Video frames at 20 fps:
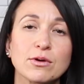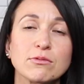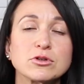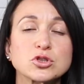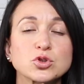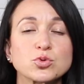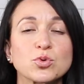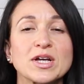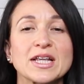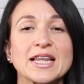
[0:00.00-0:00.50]

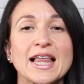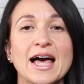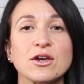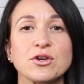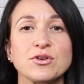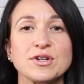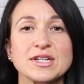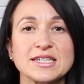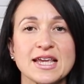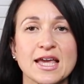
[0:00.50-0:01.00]
which will allow
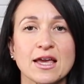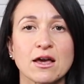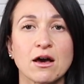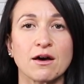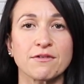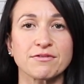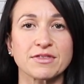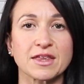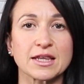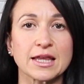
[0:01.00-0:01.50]
you to take
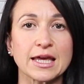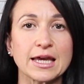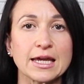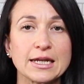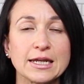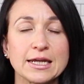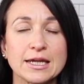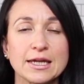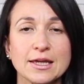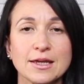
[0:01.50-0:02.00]
off the
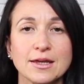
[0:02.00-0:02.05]
lid.